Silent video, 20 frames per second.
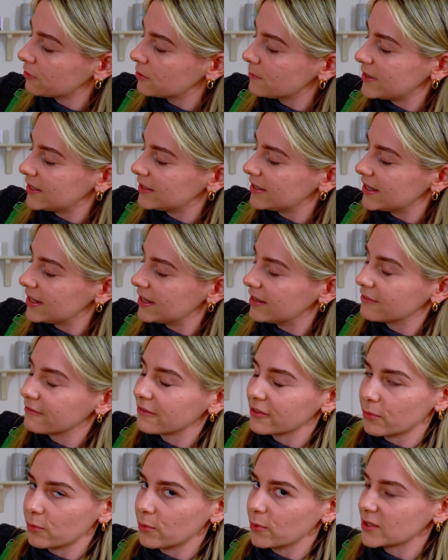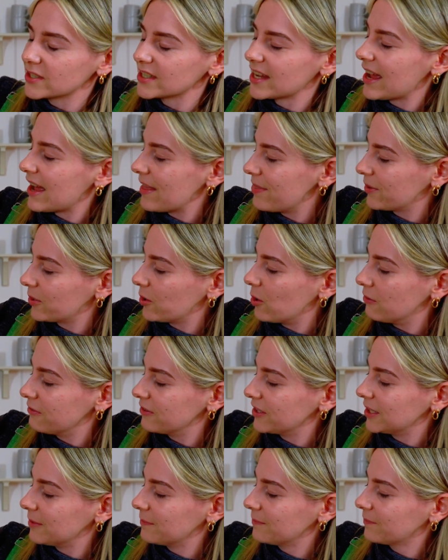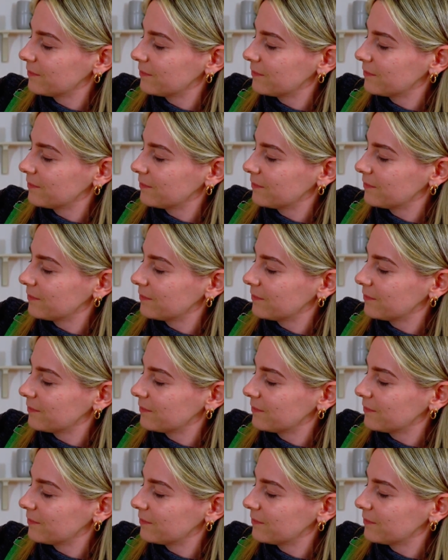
room in here for the water and the coffee.